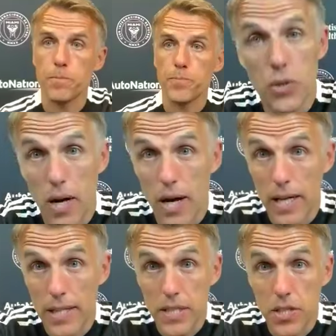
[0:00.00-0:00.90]
I
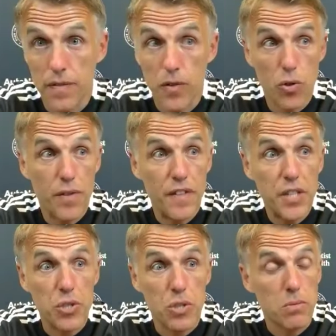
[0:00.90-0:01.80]
said to the fourth
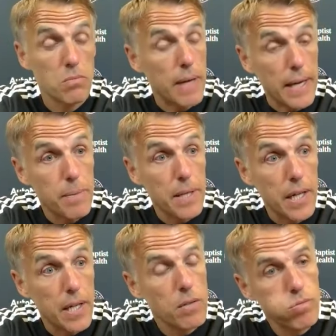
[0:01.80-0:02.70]
official,
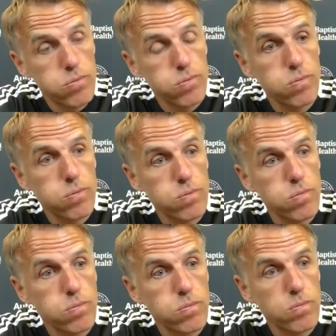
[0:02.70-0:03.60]
maybe
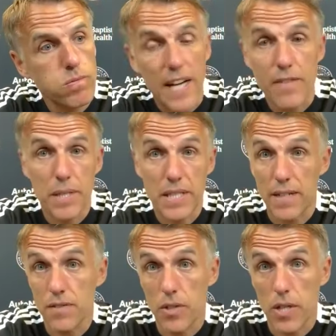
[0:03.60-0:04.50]
5 minutes
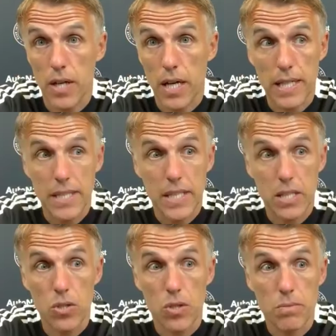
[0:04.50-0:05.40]
after, and I said,
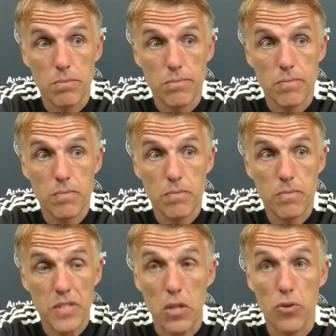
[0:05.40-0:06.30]
look,
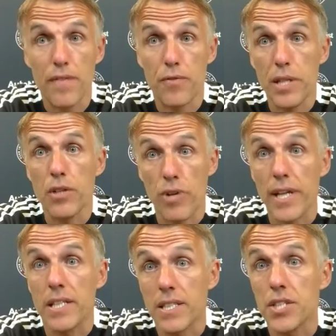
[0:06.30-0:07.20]
tell the referee,
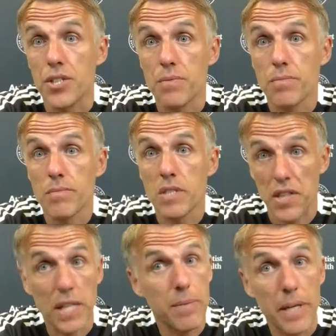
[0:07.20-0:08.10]
great decision. I
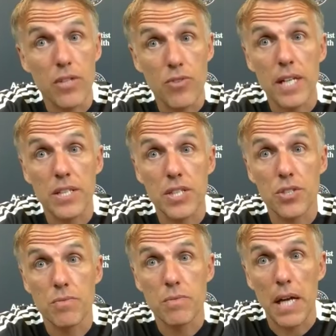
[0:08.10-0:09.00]
think he made the right
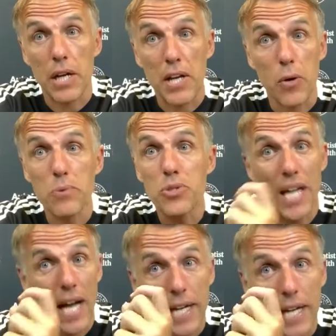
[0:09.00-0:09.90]
decision. And I know it was
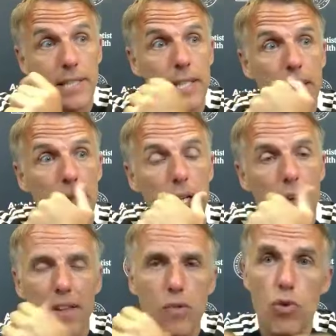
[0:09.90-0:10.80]
tight.
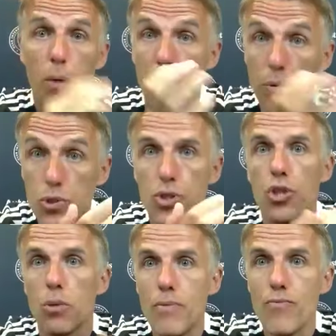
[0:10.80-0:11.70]
I think Romney was just
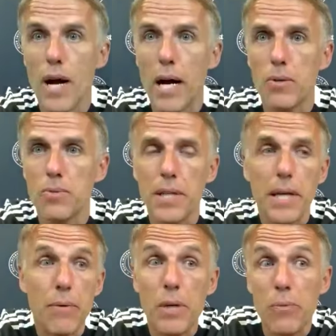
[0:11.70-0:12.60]
coming round.
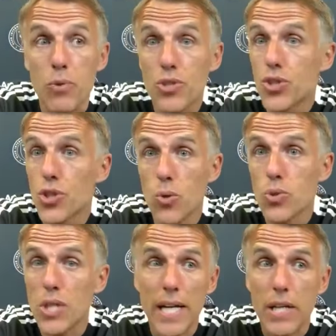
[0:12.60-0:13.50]
It was so
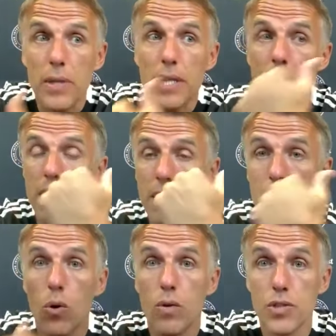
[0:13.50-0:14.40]
tight. You see him
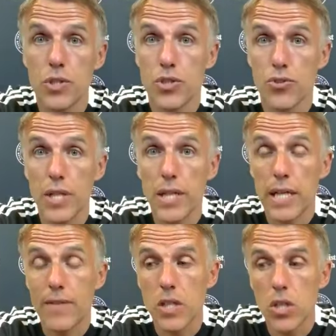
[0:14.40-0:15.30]
go over to the screen and
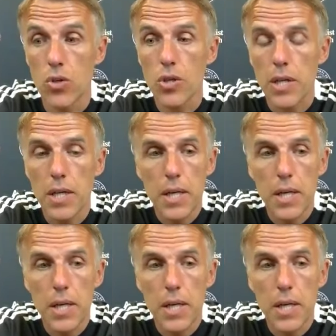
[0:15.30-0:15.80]
have a look.